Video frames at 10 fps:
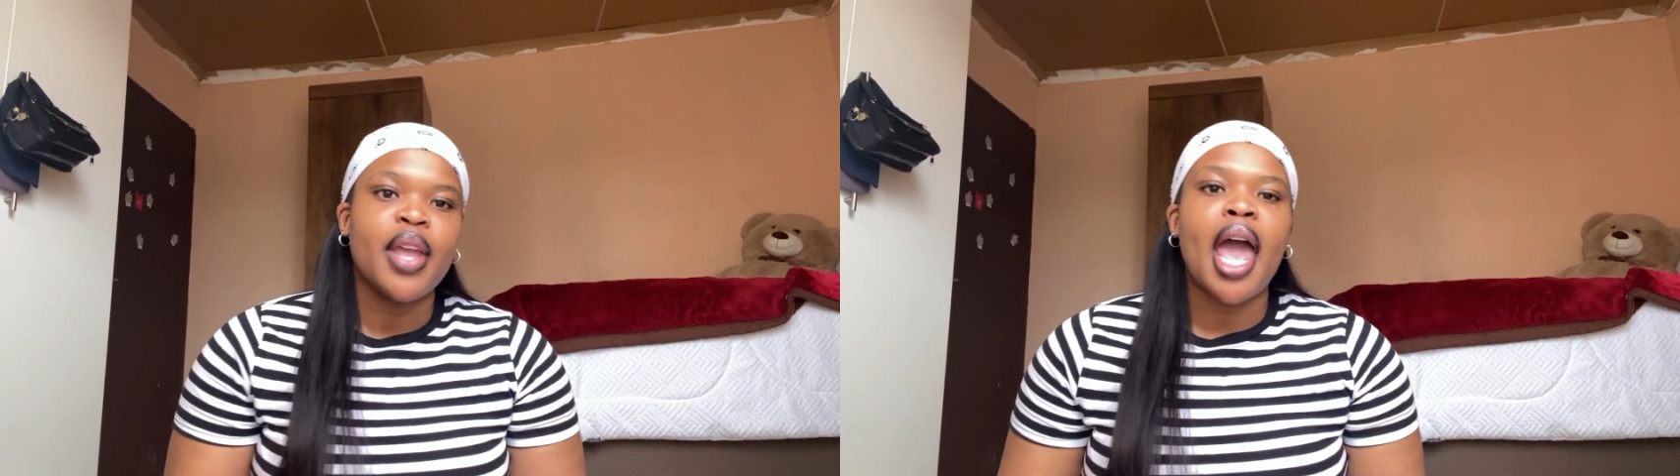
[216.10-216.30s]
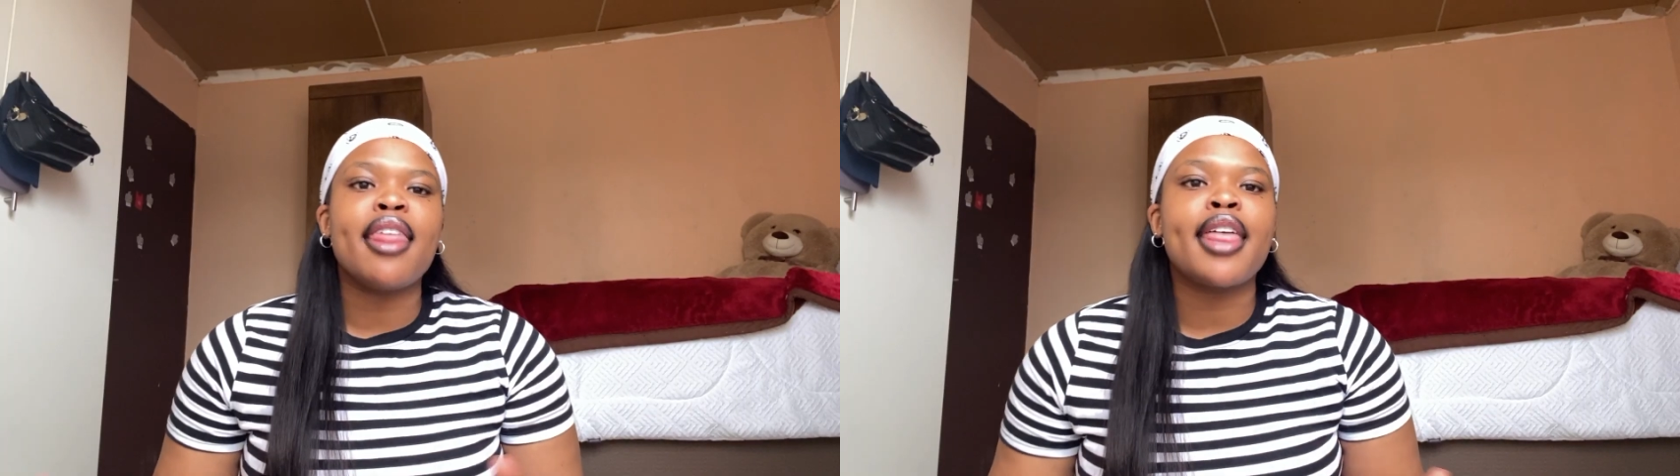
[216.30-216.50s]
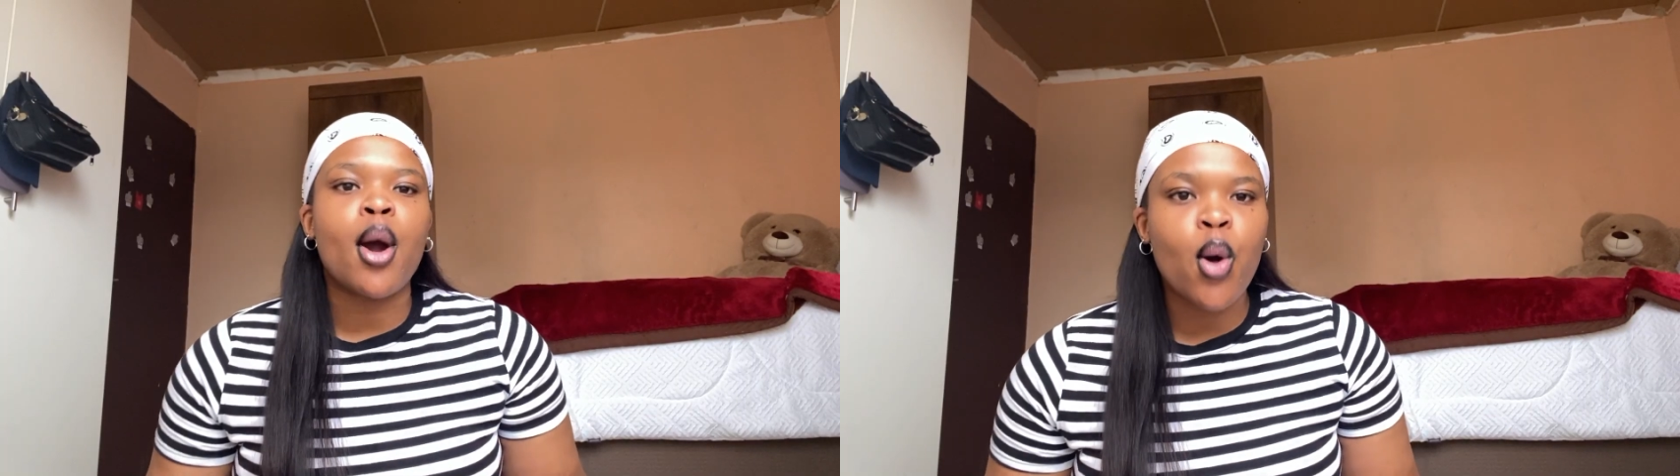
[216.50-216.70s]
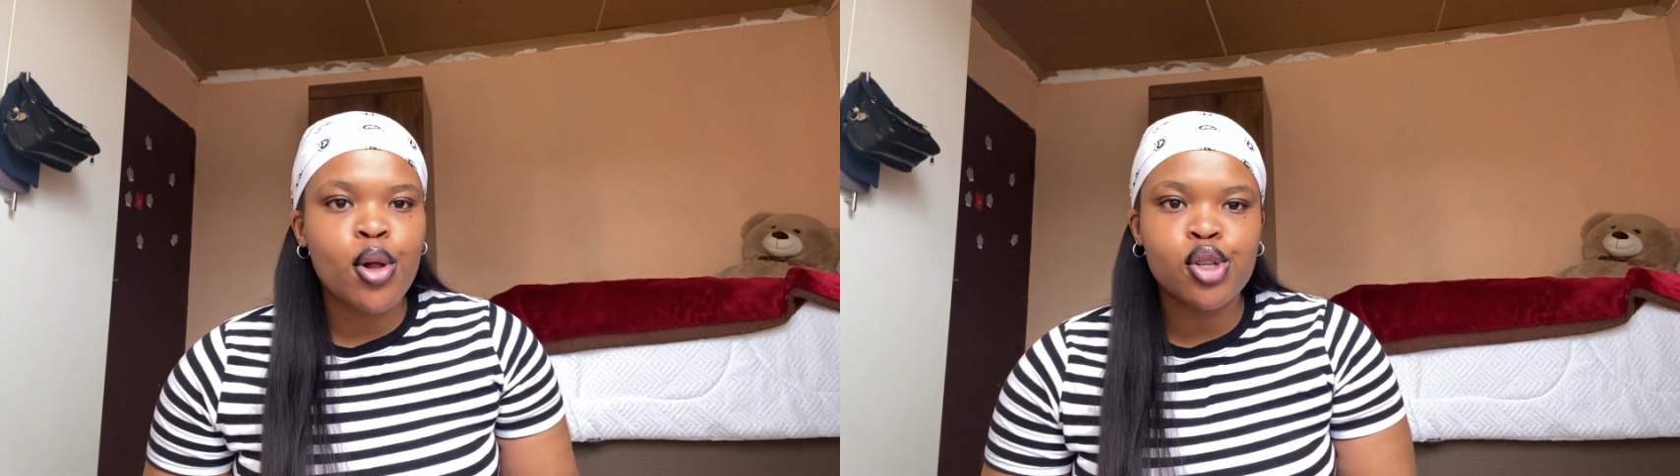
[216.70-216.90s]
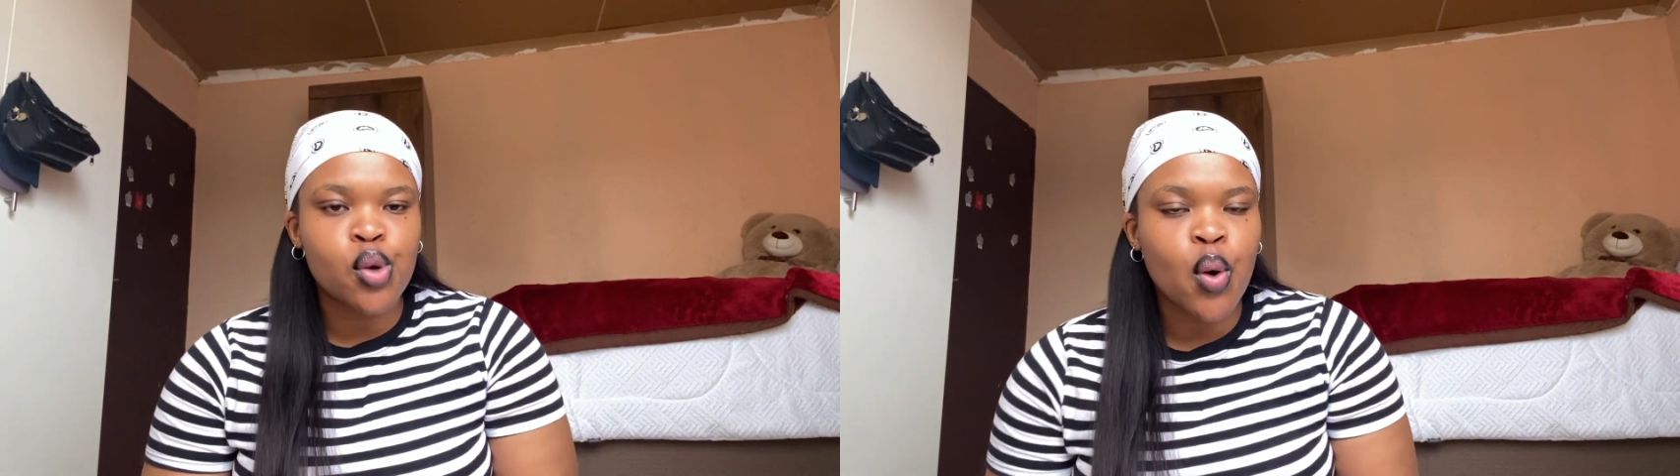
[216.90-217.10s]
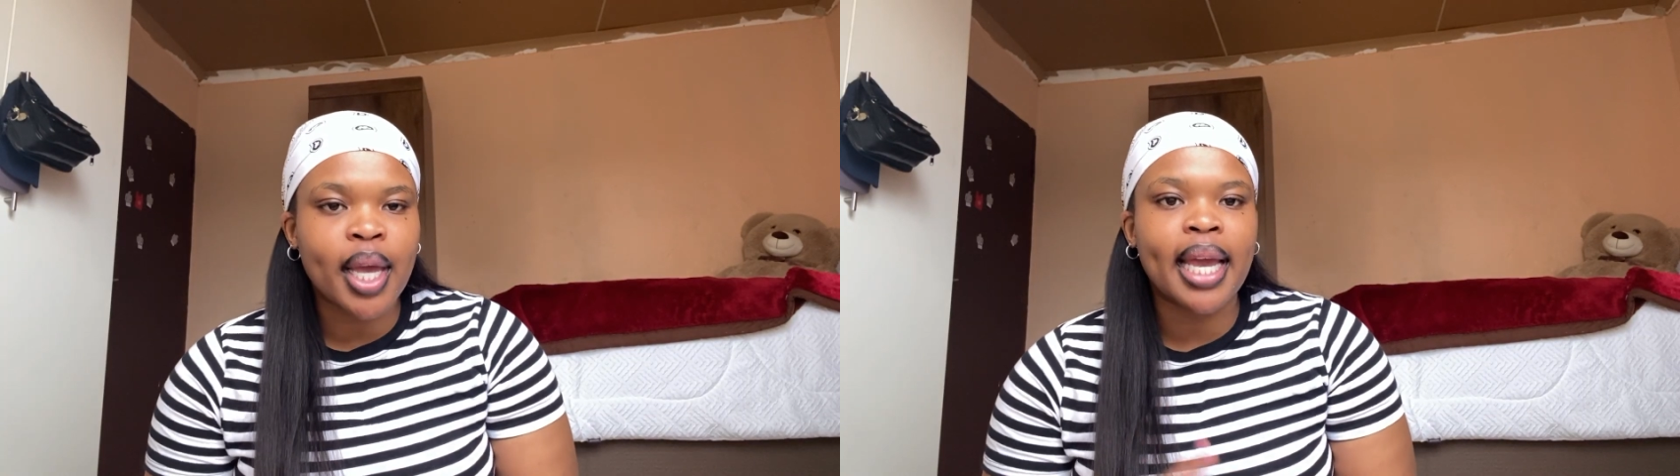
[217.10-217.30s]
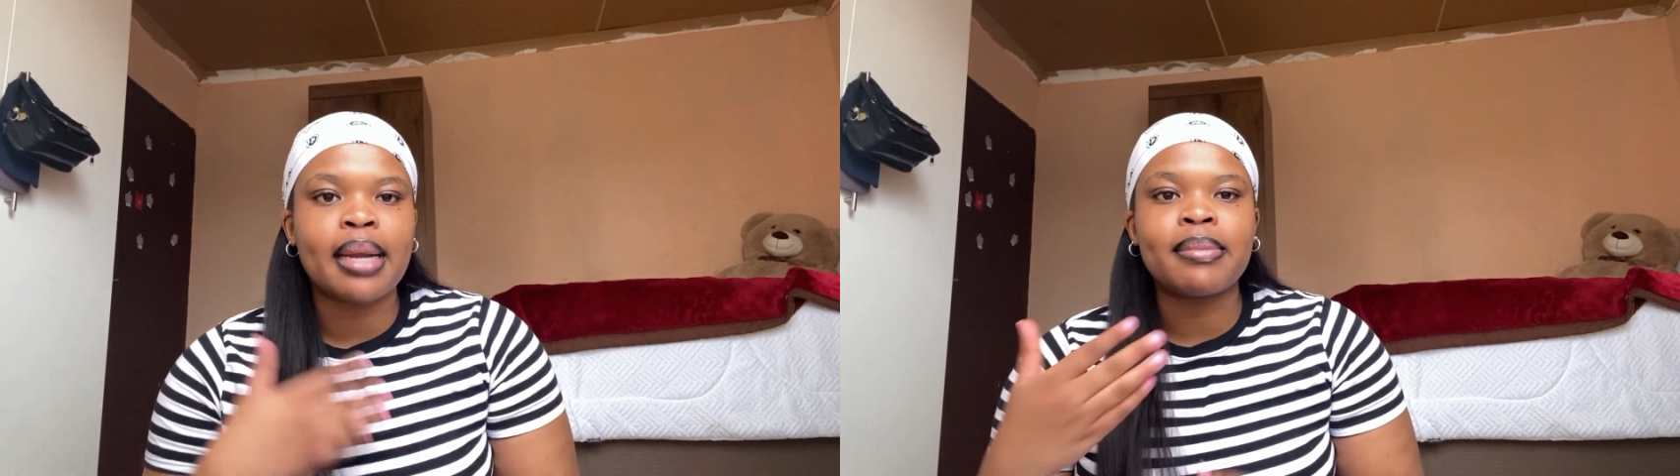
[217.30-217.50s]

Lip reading: and they're all talking and I'm